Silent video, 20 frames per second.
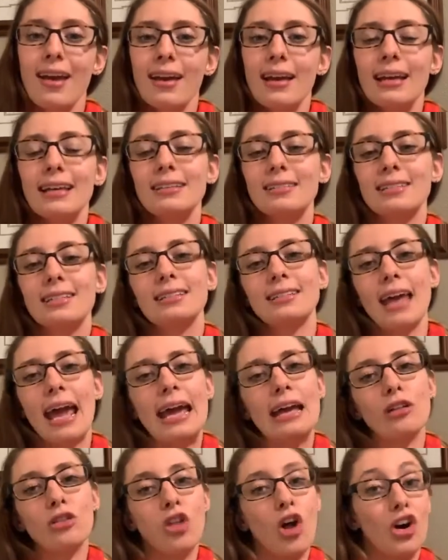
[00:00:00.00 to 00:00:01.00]
is to
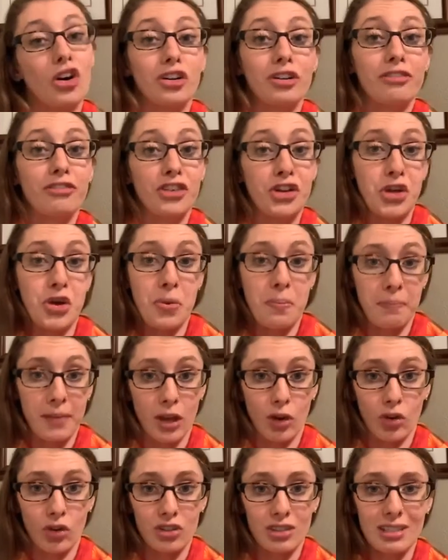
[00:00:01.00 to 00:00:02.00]
take longer for your
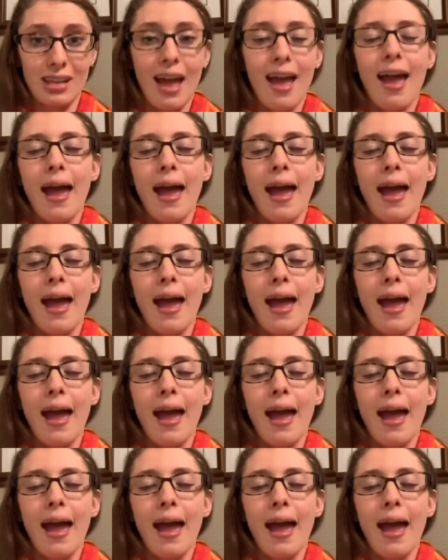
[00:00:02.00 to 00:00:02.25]
meals.